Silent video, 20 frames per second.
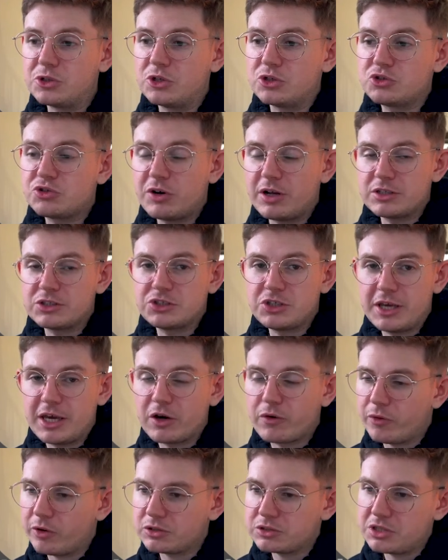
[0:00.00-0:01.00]
going to translate
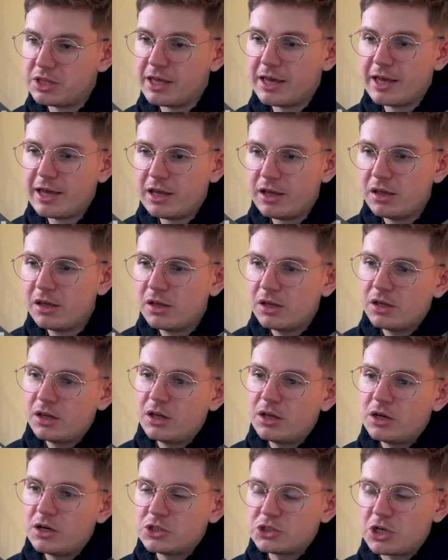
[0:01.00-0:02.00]
across there.
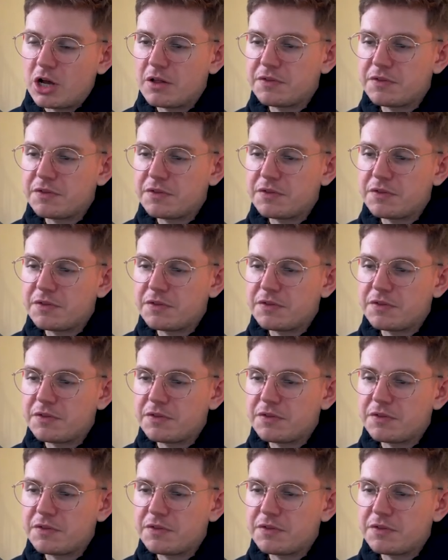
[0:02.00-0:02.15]
So